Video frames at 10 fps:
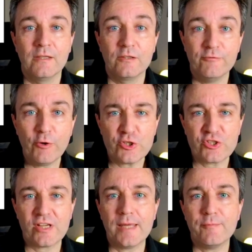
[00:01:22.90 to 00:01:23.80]
The first
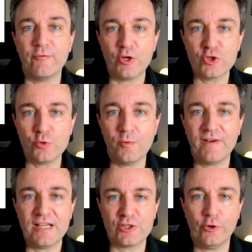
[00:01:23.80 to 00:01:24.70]
type of
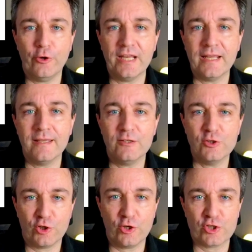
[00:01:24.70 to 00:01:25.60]
unsupervised learning is
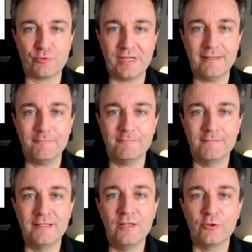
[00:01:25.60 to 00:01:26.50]
clustering.
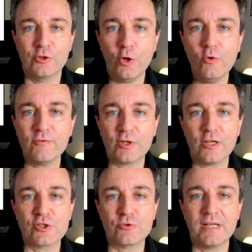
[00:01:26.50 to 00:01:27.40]
The goal of
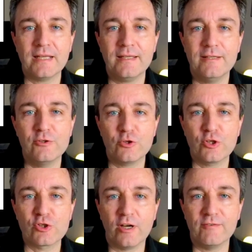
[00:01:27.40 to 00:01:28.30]
clustering is to
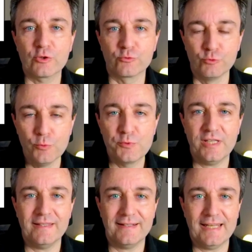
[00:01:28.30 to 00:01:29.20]
discover groups
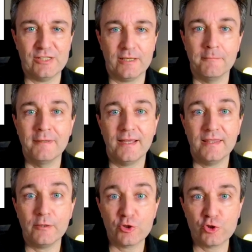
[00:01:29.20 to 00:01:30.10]
in the data, and
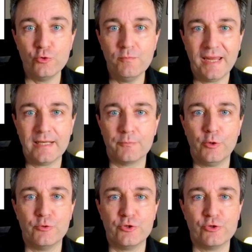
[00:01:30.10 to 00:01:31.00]
there are two main
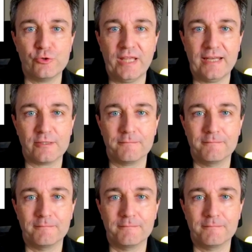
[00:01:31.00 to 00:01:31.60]
approaches to that.